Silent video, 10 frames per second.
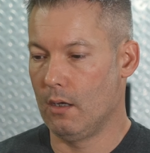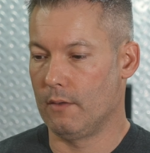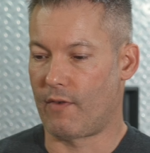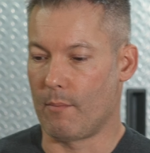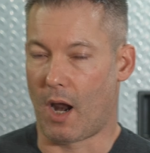
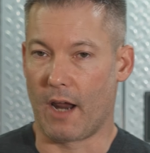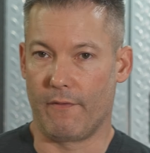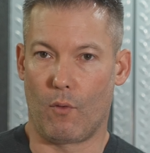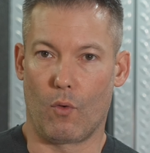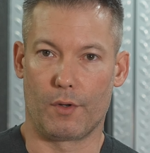from
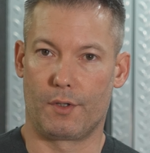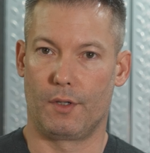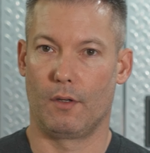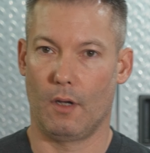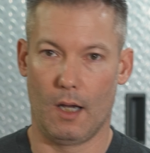
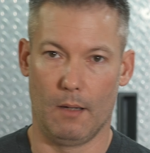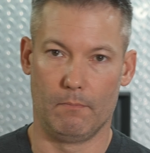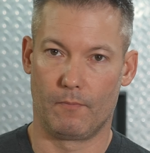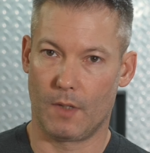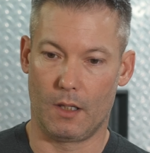Nightforce.
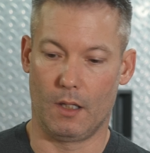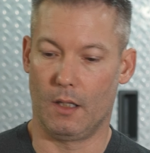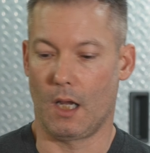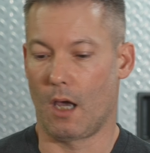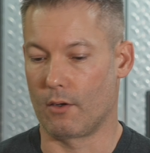Um, and
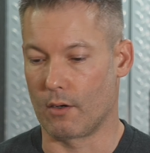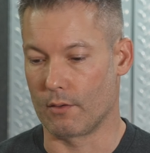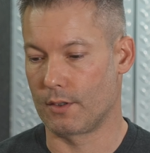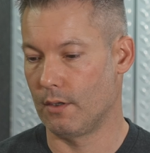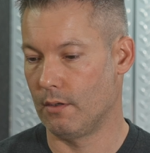then the
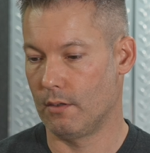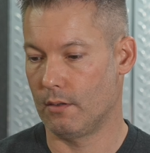others,